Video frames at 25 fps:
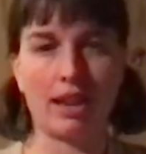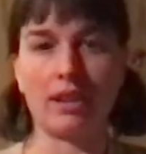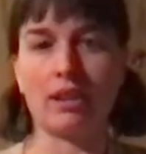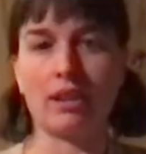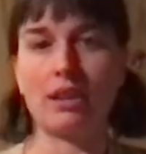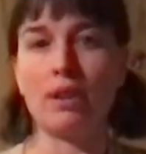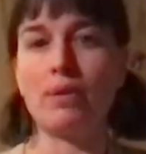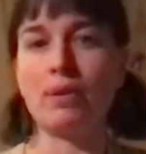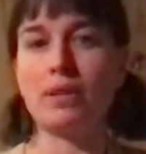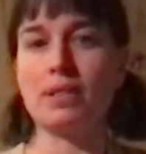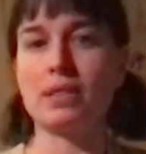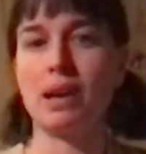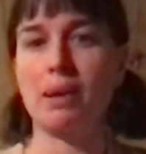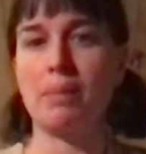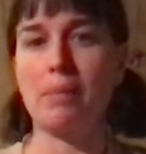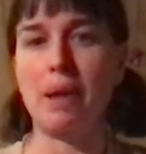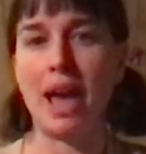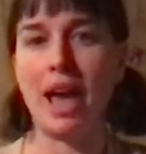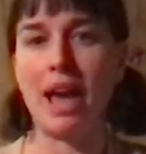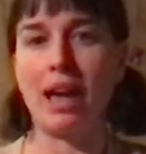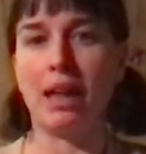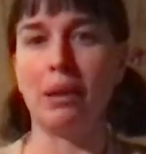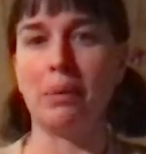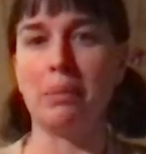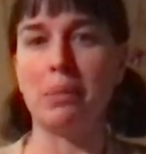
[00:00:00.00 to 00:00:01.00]
Notice how
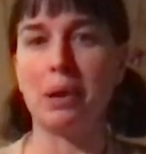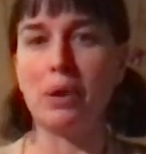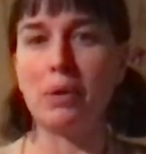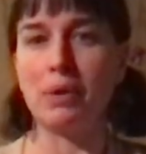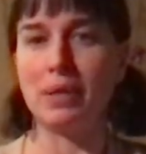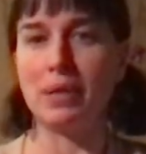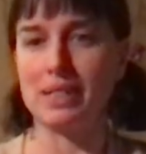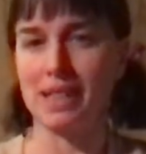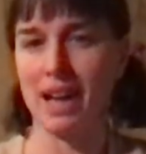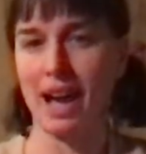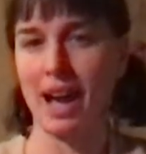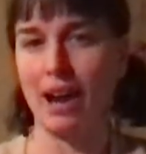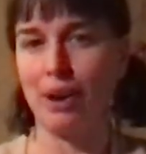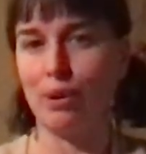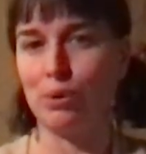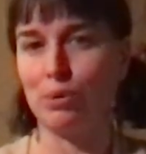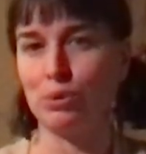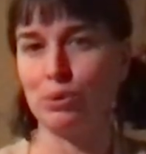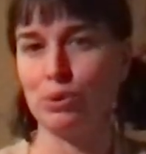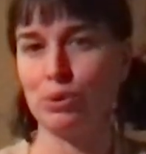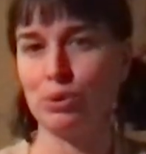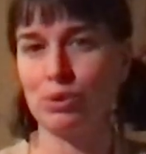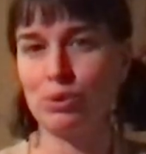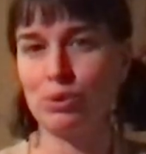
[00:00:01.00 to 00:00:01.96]
my elbow is out.